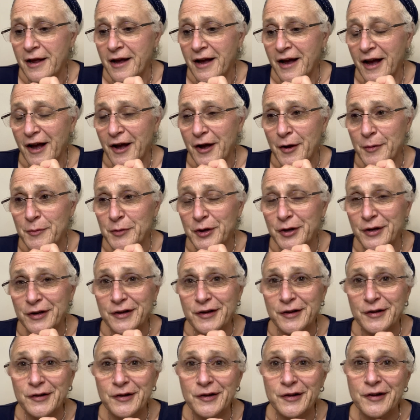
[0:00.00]
You can
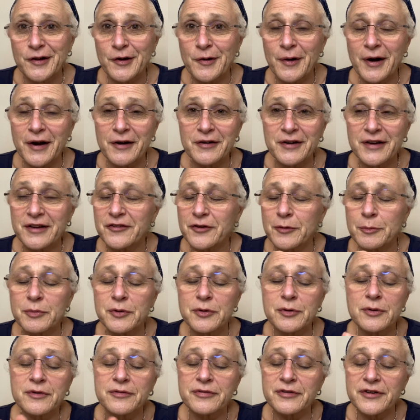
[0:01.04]
go out. It's a
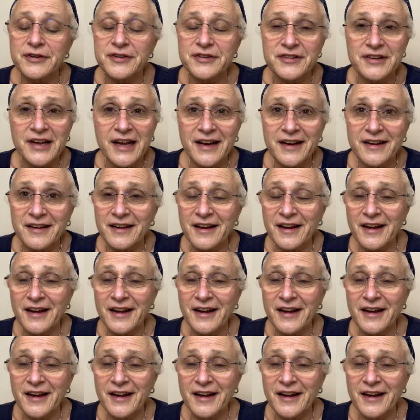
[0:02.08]
beautiful estate.